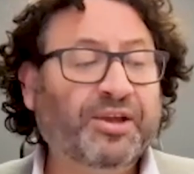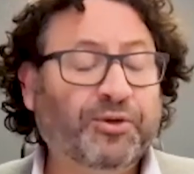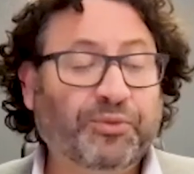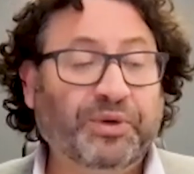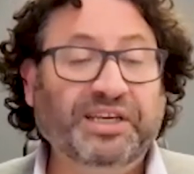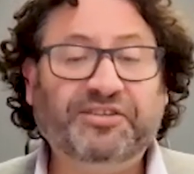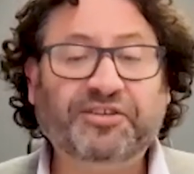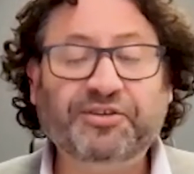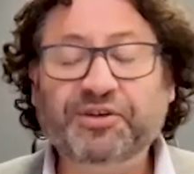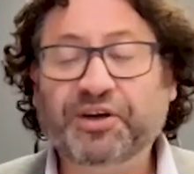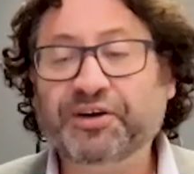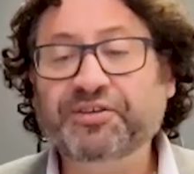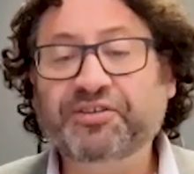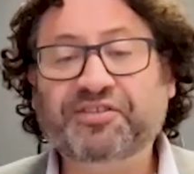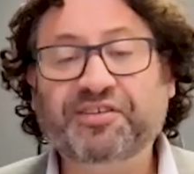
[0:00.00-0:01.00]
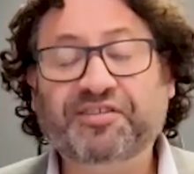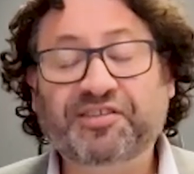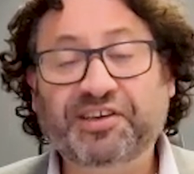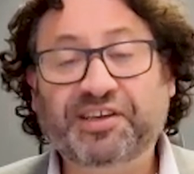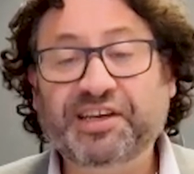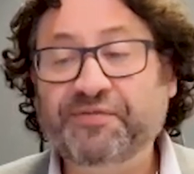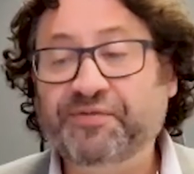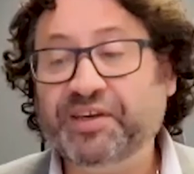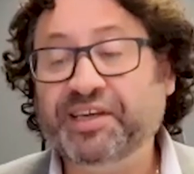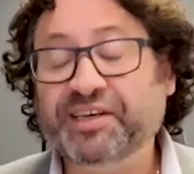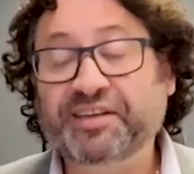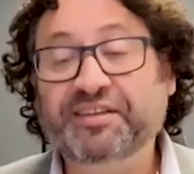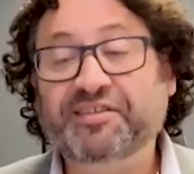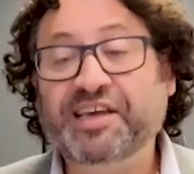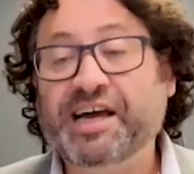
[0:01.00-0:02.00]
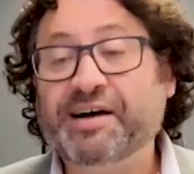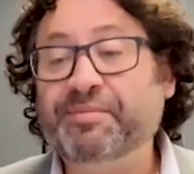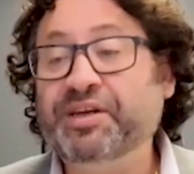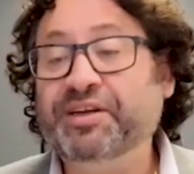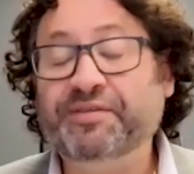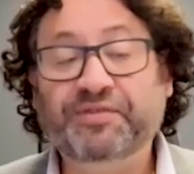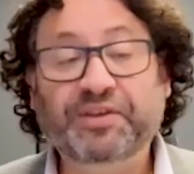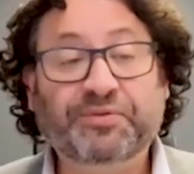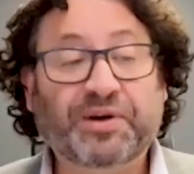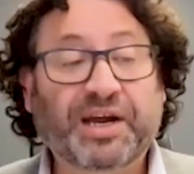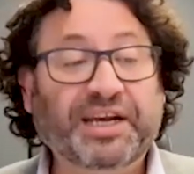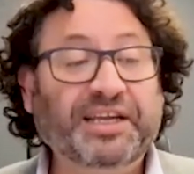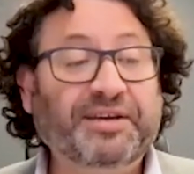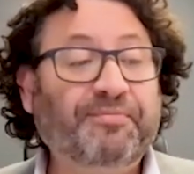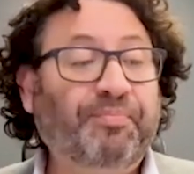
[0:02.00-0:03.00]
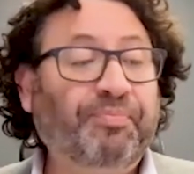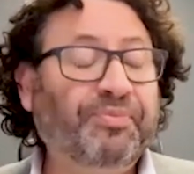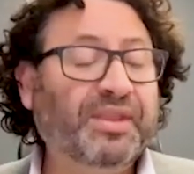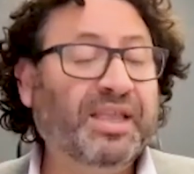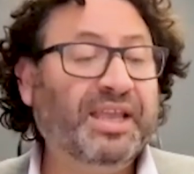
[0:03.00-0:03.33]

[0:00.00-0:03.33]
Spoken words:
we do host a significant endowment of uranium.